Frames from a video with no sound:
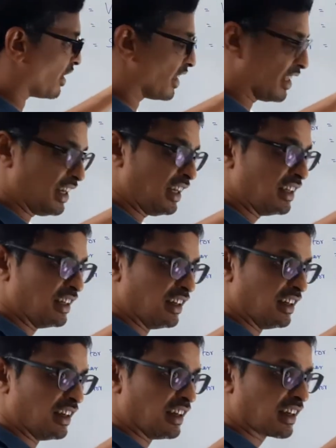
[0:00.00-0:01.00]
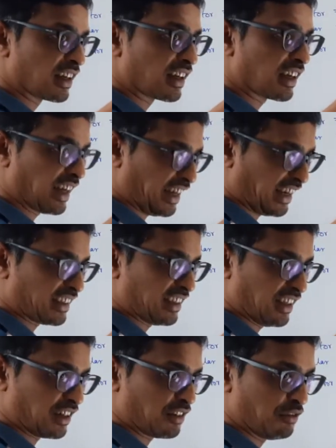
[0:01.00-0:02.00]
the
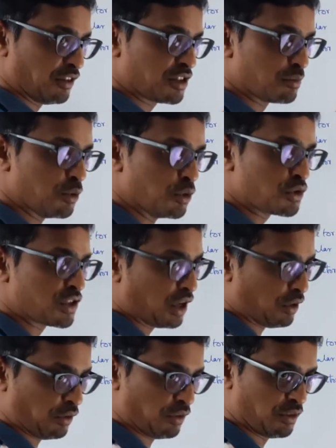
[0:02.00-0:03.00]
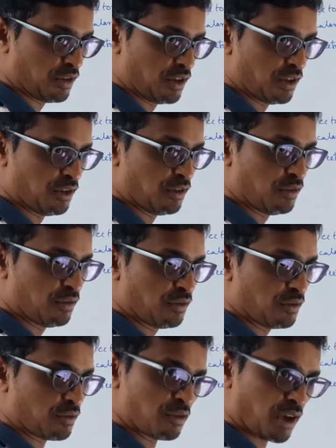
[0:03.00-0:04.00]
conductor which moves down.
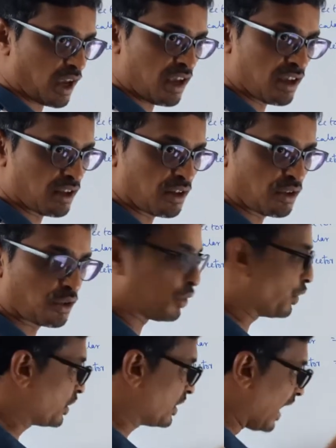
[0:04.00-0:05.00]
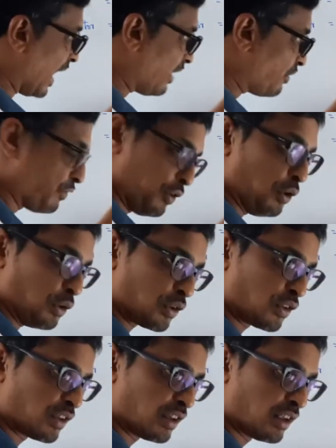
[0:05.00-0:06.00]
Okay. So that
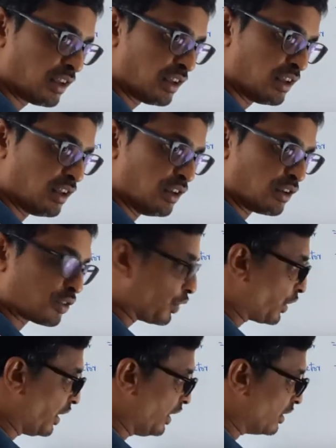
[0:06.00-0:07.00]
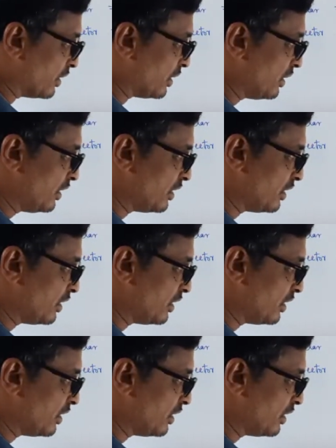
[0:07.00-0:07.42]
force. So here,